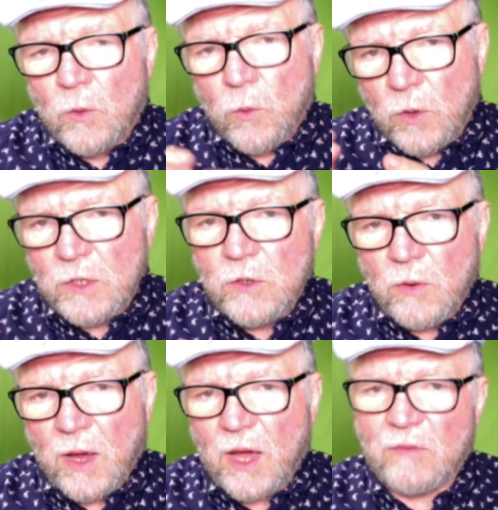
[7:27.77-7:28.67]
when you
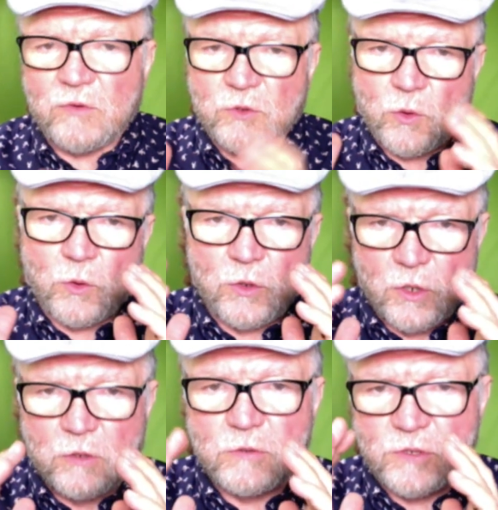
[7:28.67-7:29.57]
have a
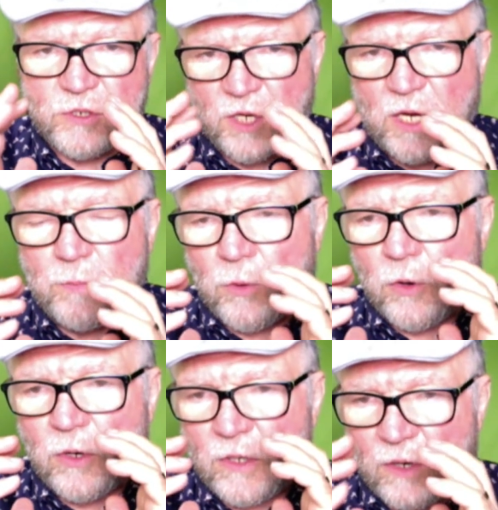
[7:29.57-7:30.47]
Tourneau shape
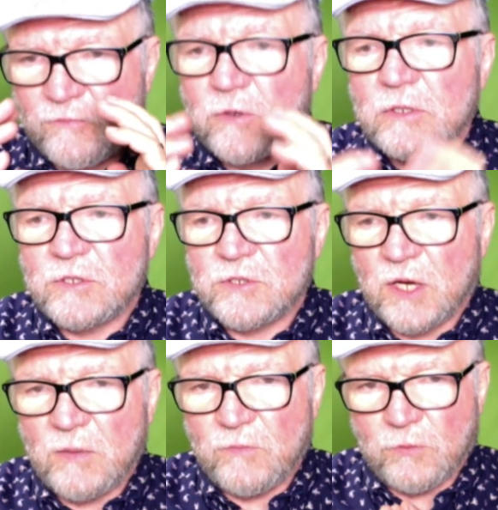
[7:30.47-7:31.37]
or a different
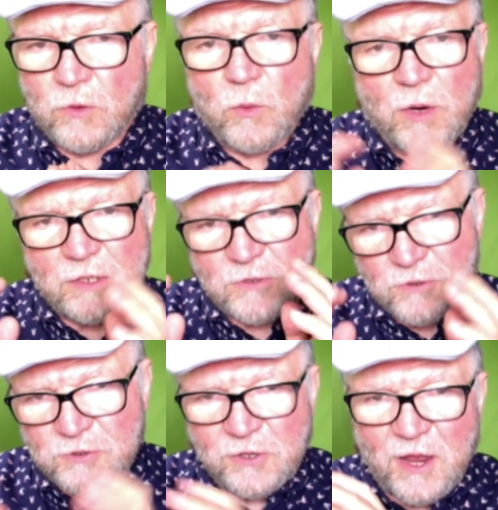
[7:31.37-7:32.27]
shape for a watch, you
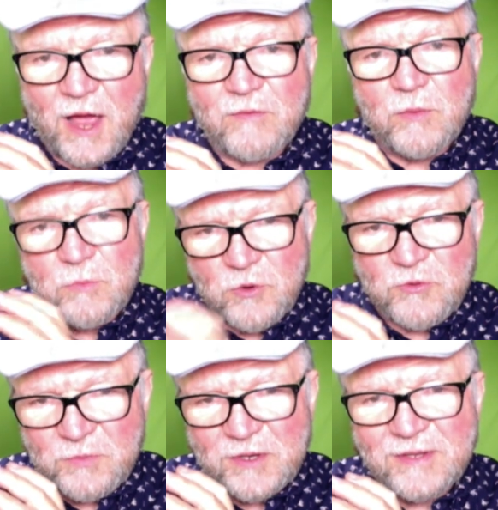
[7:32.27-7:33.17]
should have a
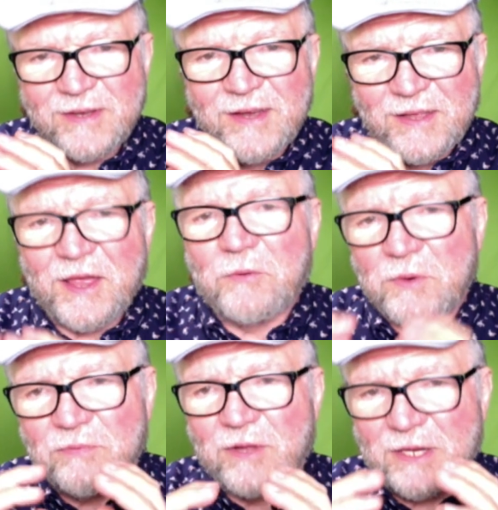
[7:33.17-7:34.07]
movement that
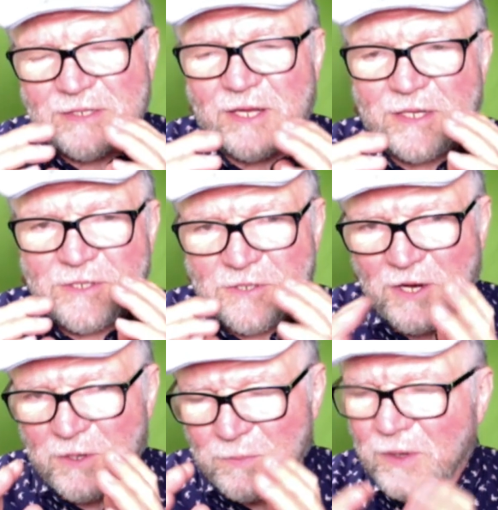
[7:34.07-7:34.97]
reflects that
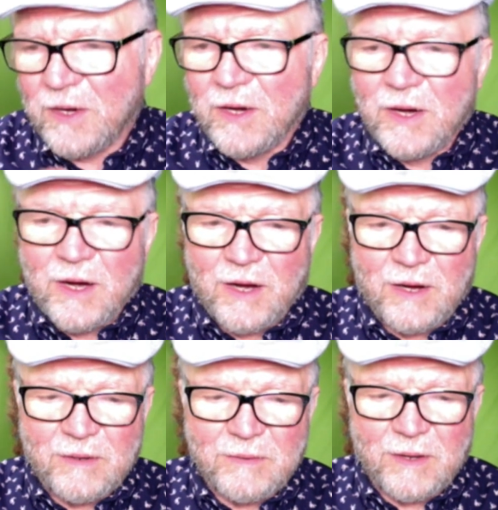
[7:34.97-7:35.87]
shape. A
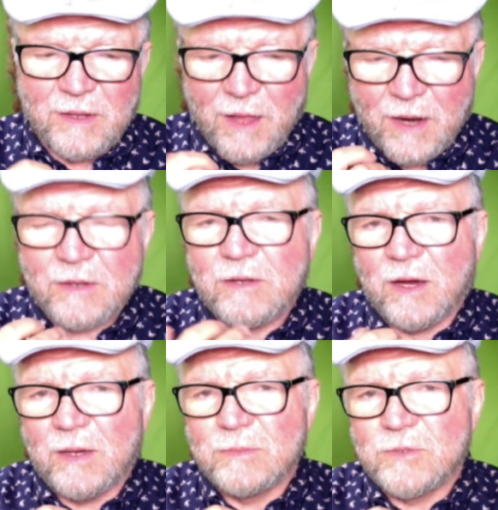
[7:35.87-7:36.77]
lot of
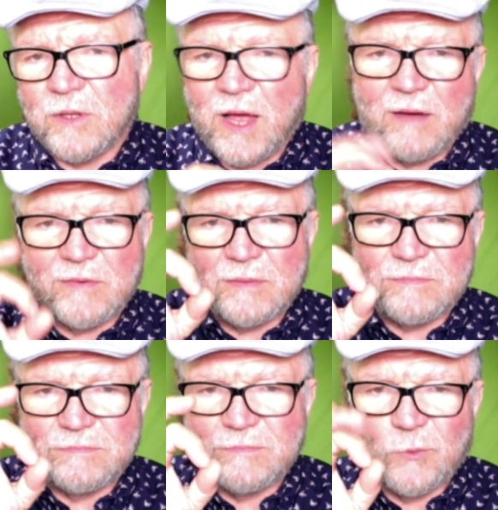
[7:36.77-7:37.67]
times you'll have a
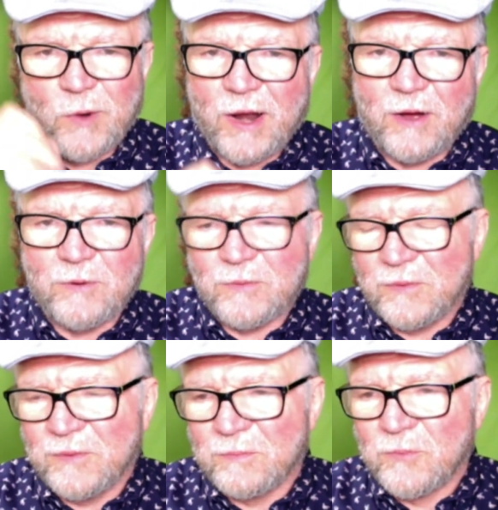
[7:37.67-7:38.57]
round
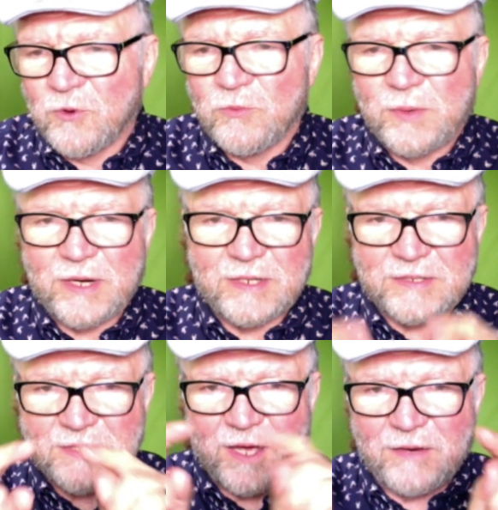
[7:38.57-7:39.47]
movement
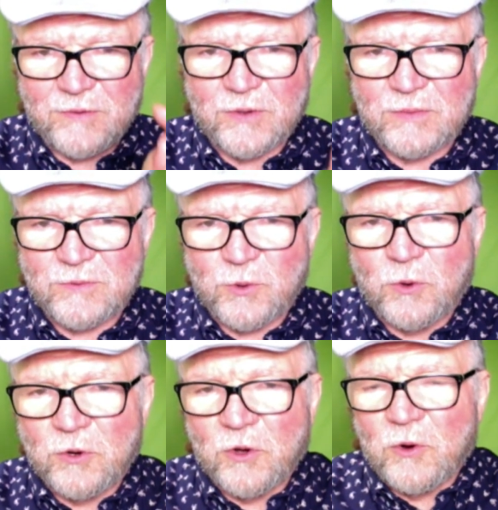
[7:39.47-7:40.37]
inside of a
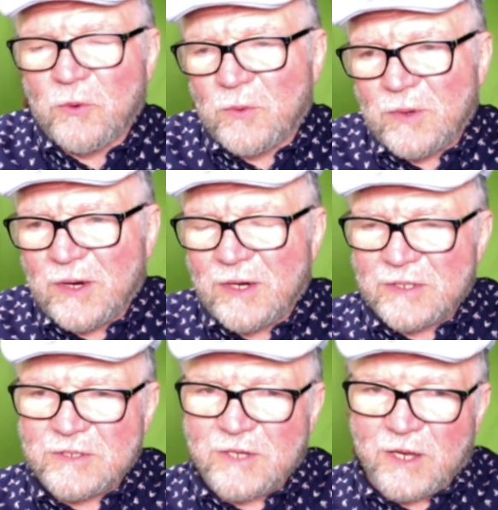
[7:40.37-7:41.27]
Tourneau
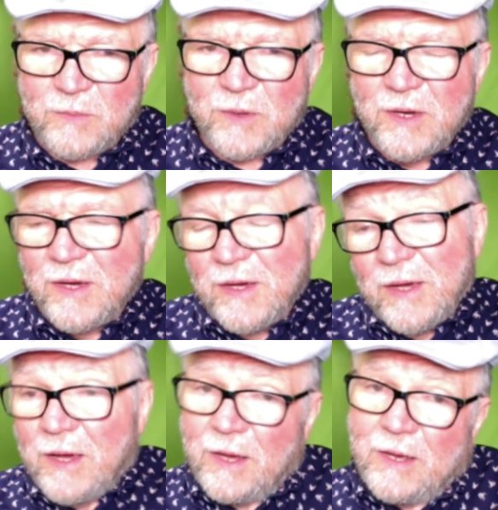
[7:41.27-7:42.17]
shape.
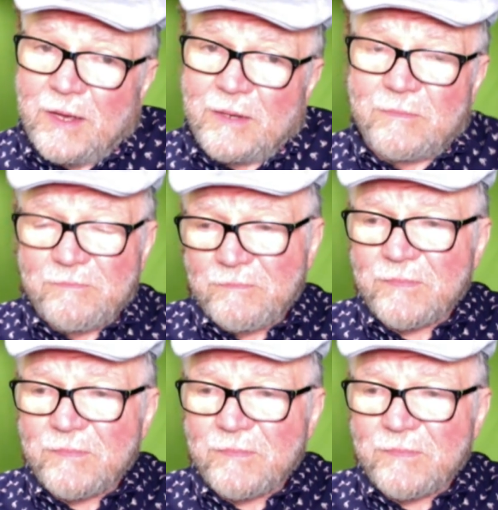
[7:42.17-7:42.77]
And